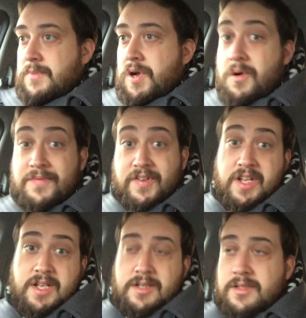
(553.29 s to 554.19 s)

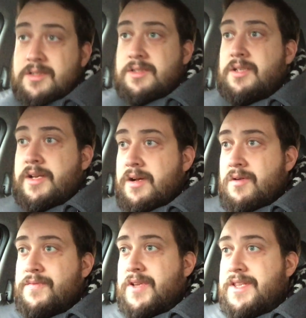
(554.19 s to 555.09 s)
Hopefully
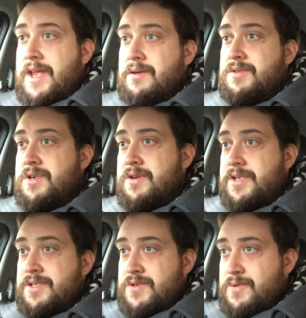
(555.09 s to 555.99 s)
they don't turn
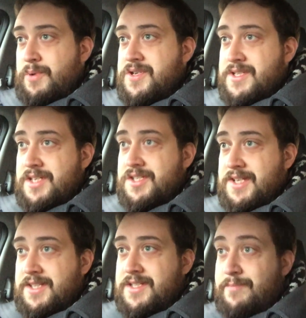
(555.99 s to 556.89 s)
into a person that just
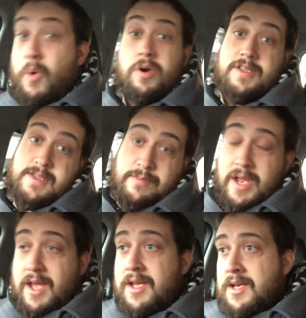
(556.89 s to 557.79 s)
gets deported
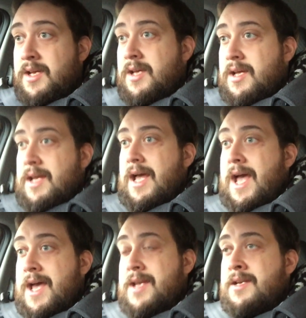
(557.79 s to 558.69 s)
someday.
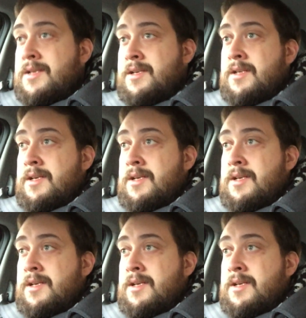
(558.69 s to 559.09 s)
And